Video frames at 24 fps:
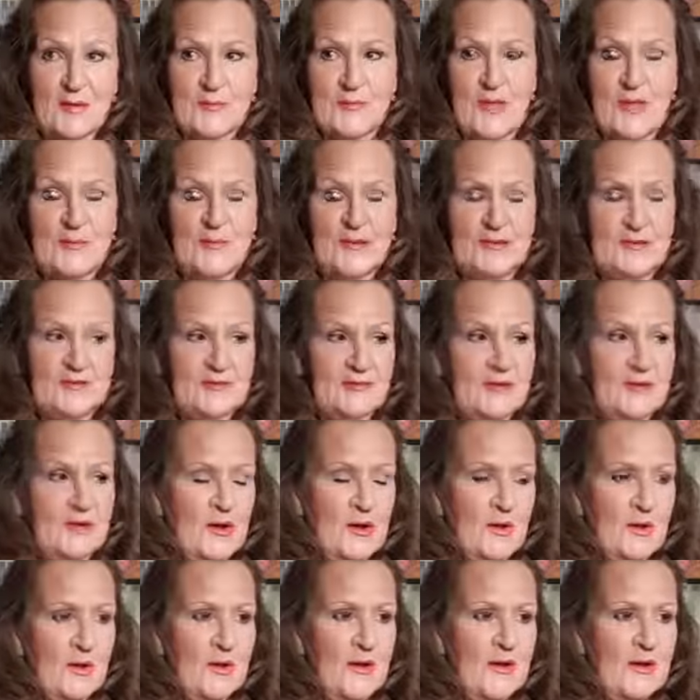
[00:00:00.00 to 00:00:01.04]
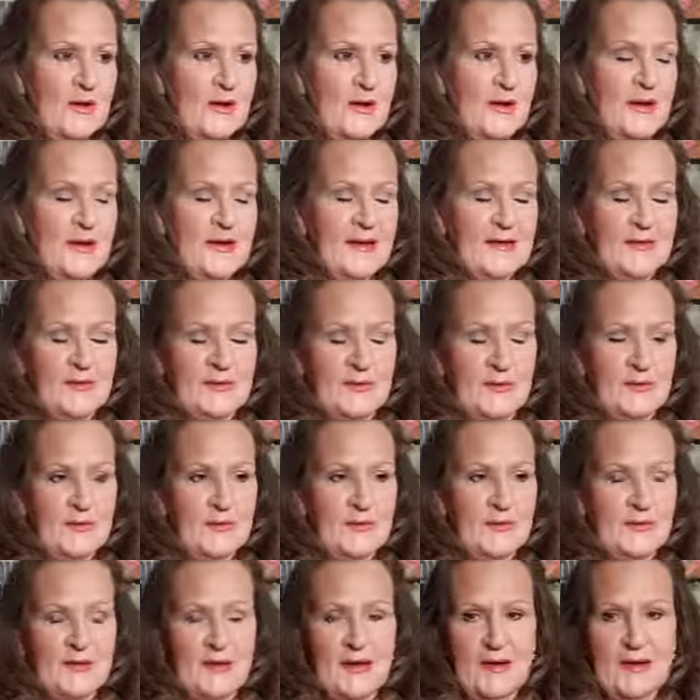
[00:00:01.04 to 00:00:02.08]
Maybe it's, you know, I don't
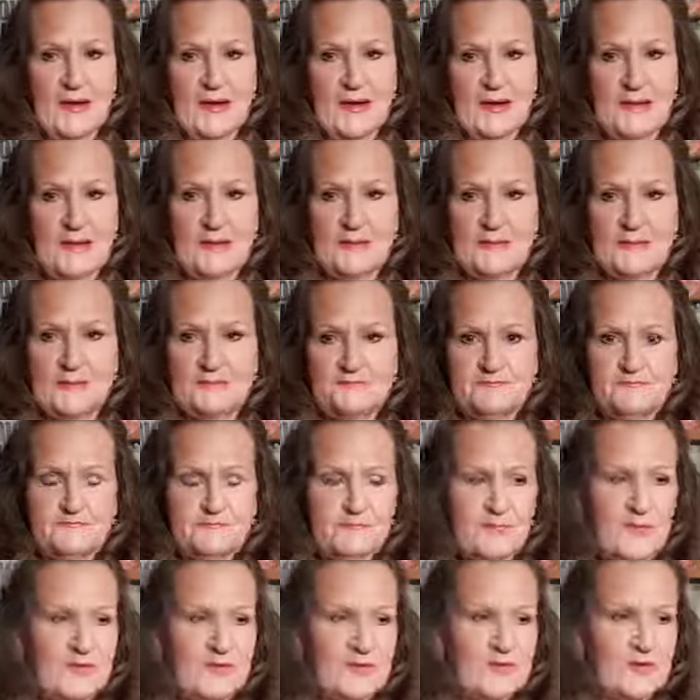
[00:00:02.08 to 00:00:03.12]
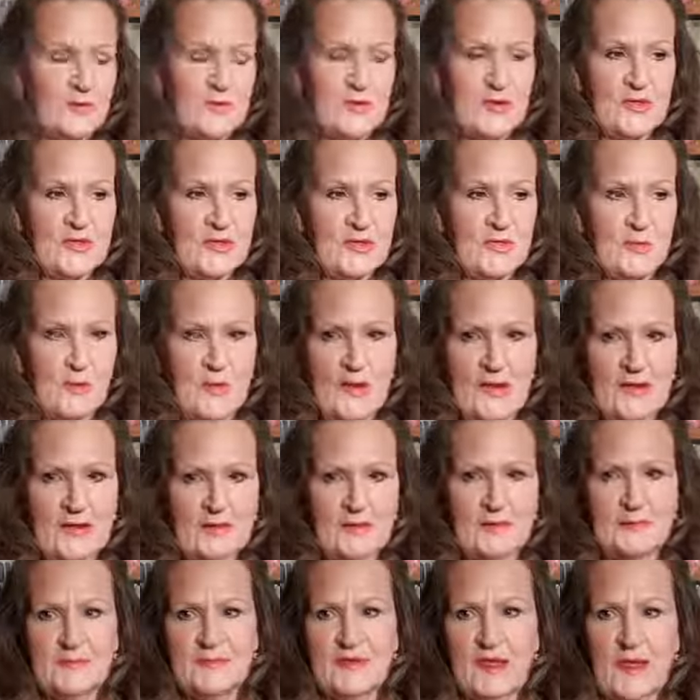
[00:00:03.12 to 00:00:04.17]
know, um, what's a really
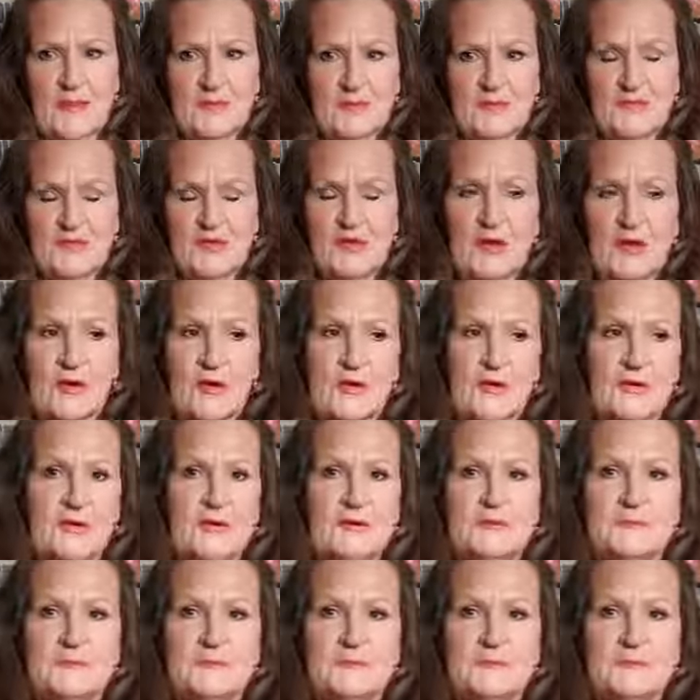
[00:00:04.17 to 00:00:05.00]
random time of year?